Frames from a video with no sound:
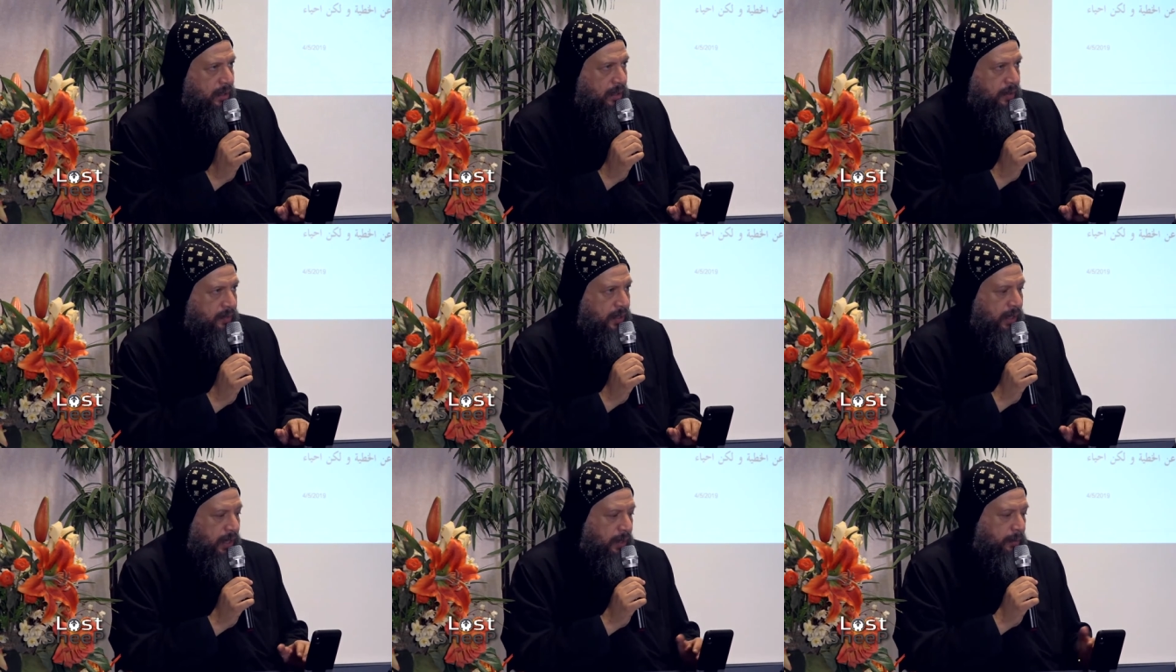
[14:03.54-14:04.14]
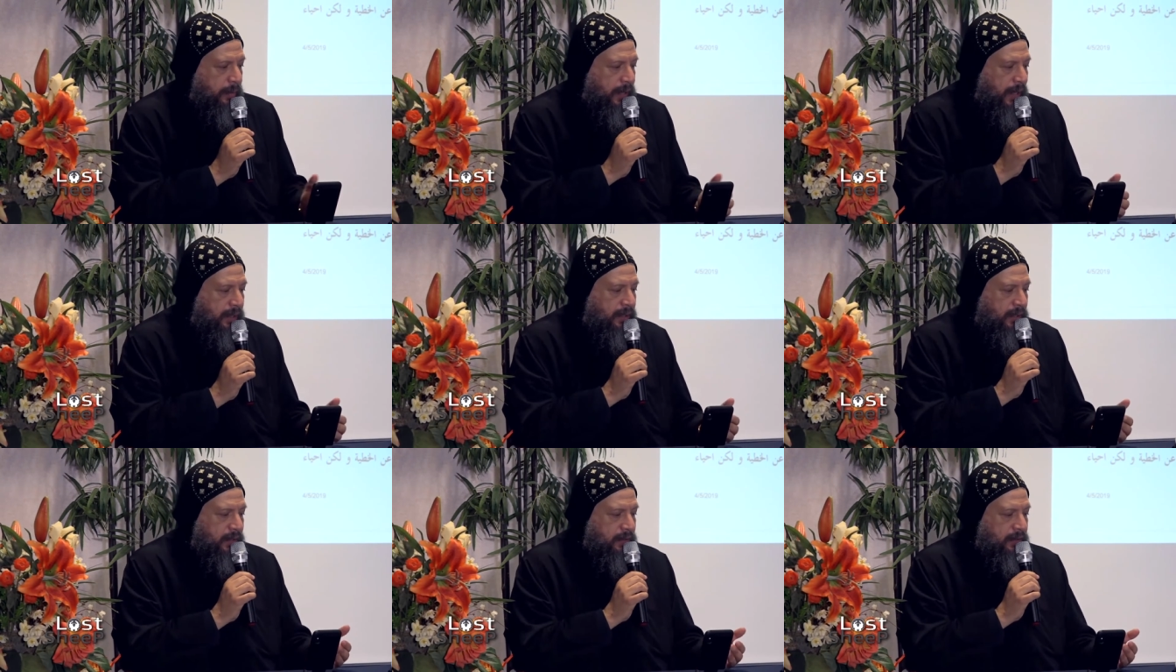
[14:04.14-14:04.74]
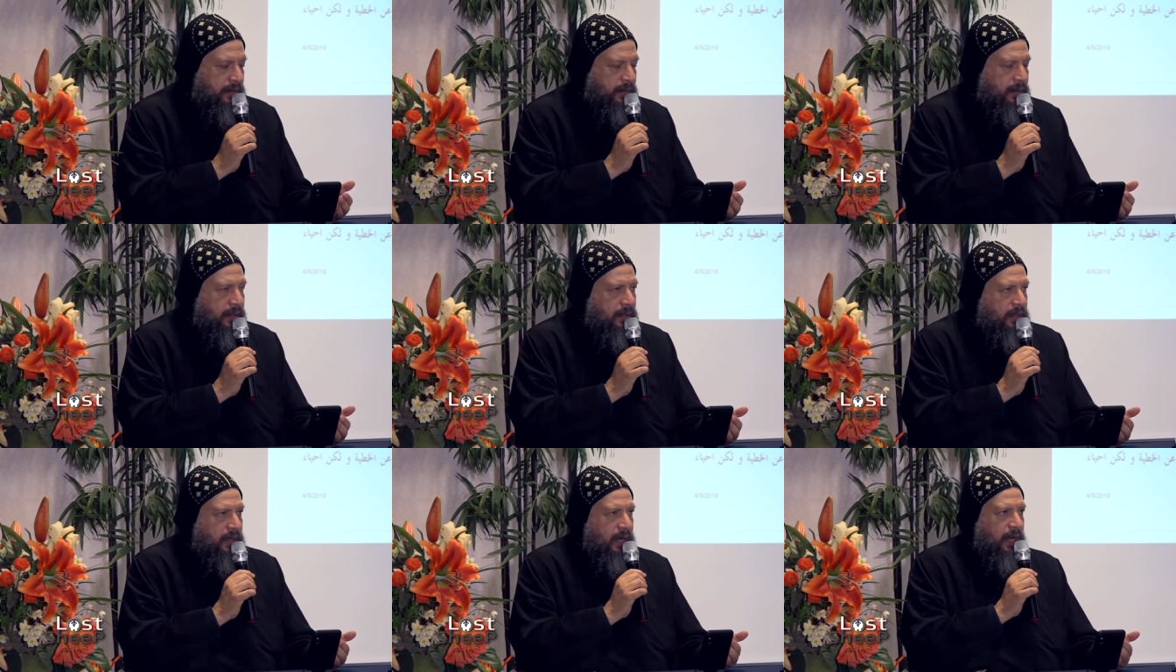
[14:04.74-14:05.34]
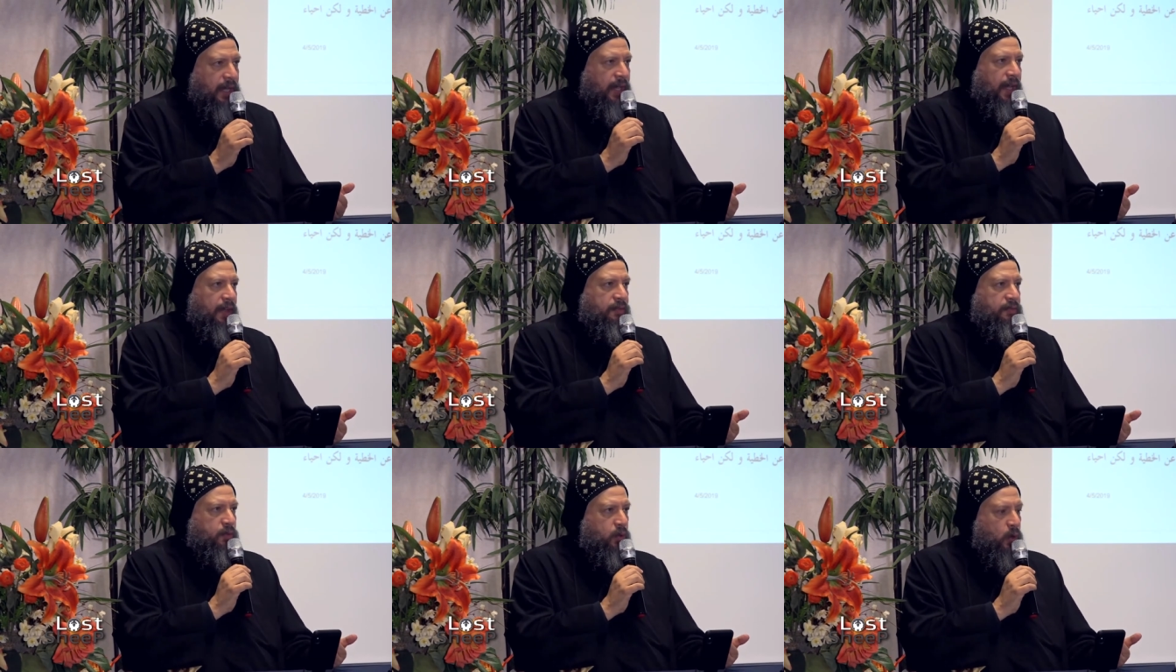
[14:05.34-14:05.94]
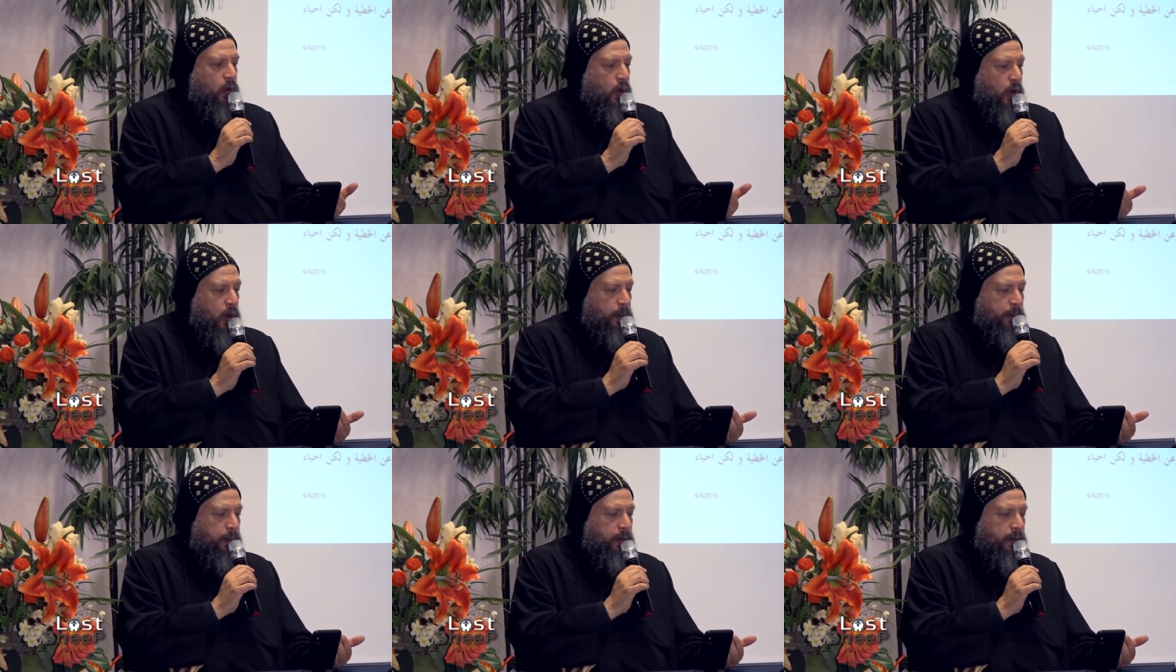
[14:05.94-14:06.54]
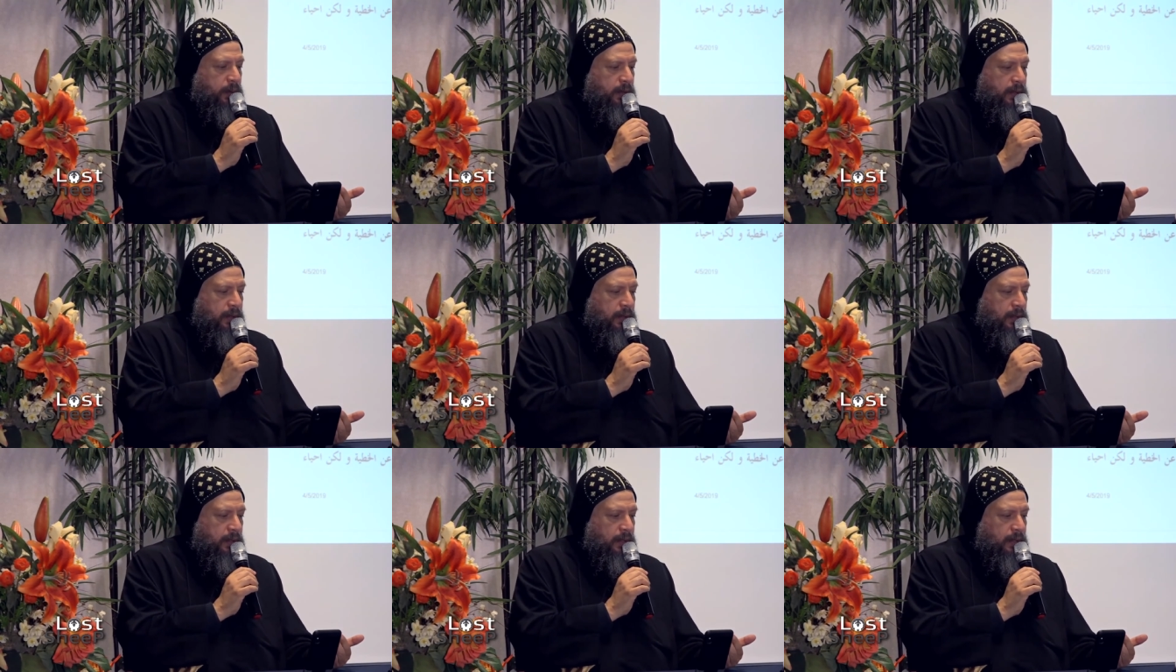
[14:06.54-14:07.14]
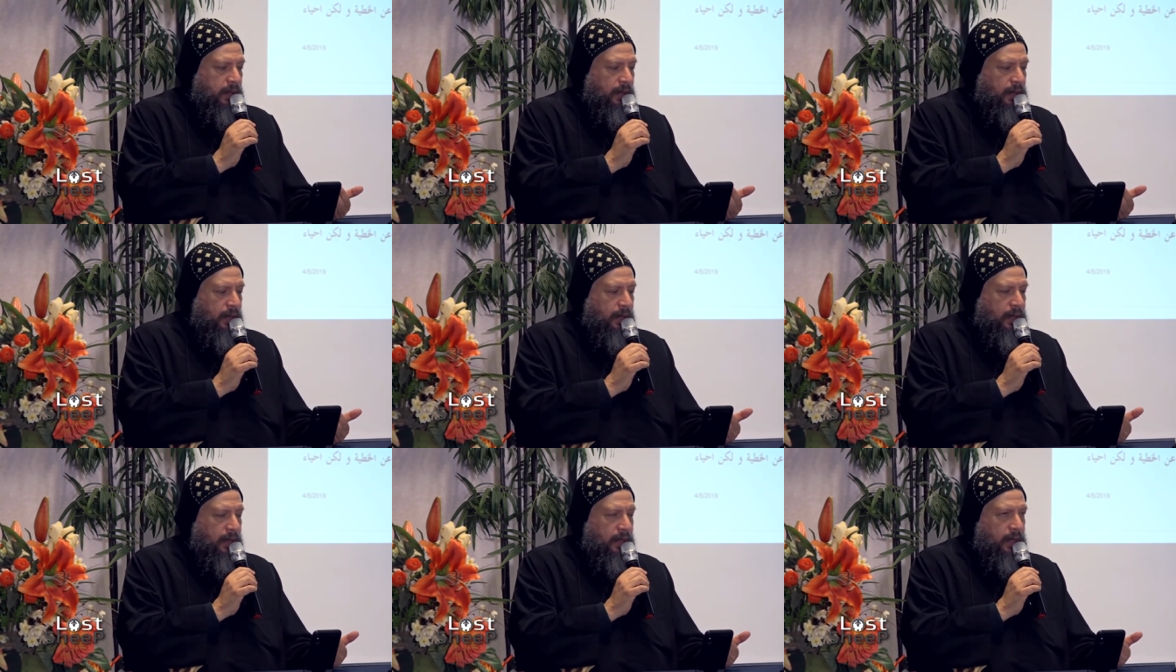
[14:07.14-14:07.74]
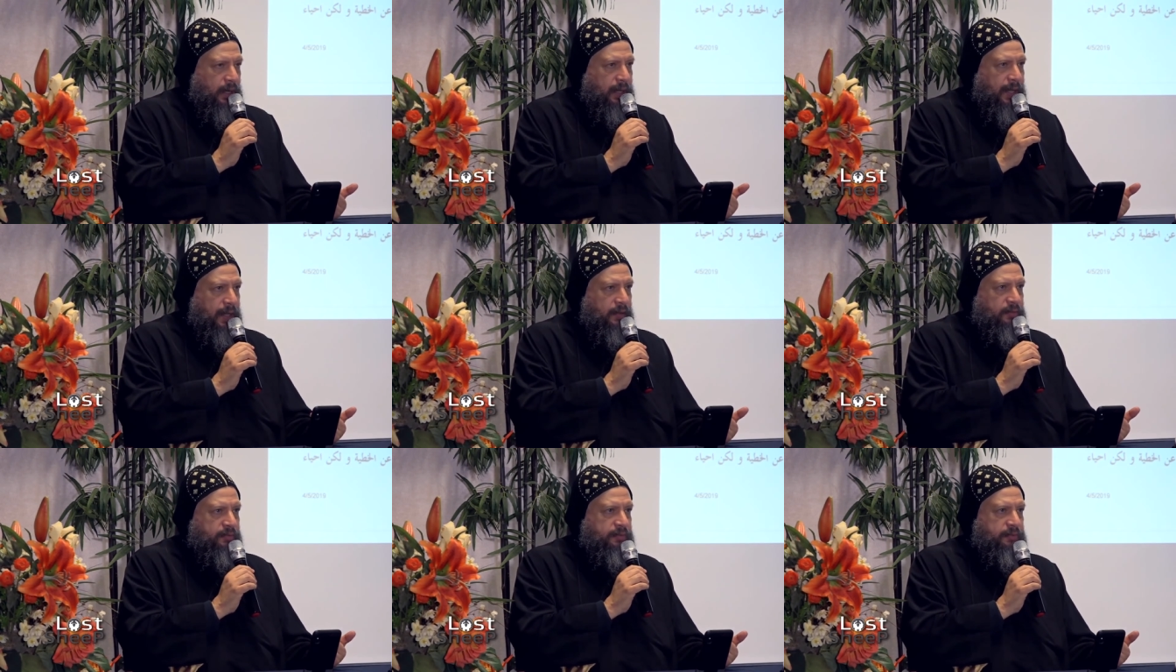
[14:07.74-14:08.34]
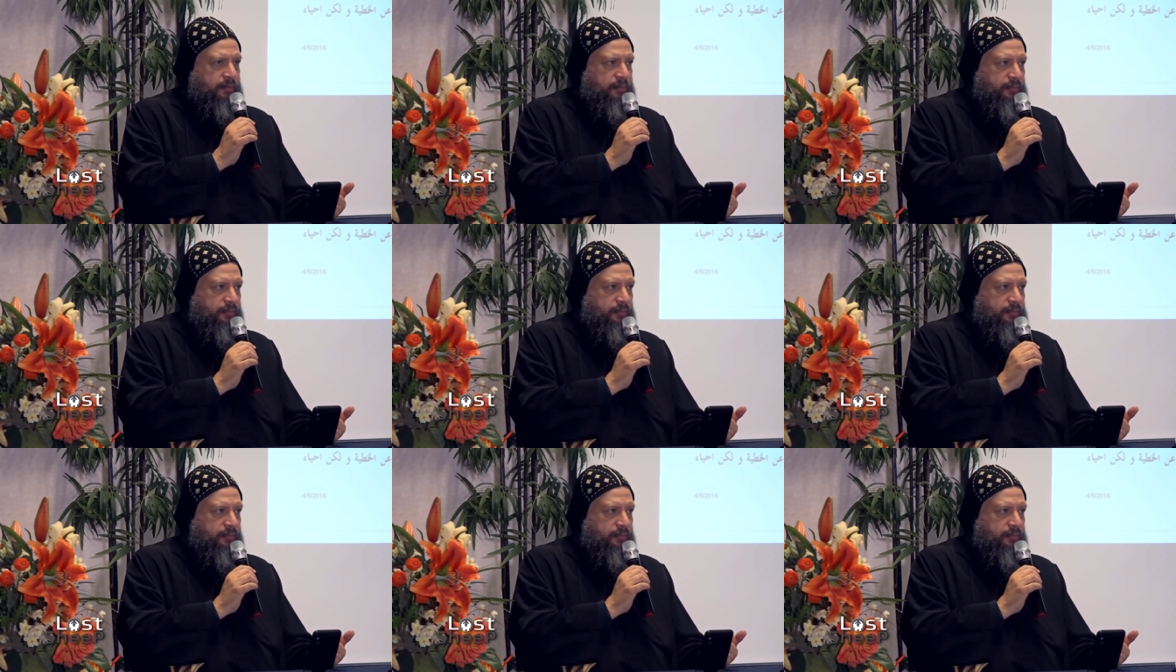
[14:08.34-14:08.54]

he say, I'm an addict. I have no hope. I have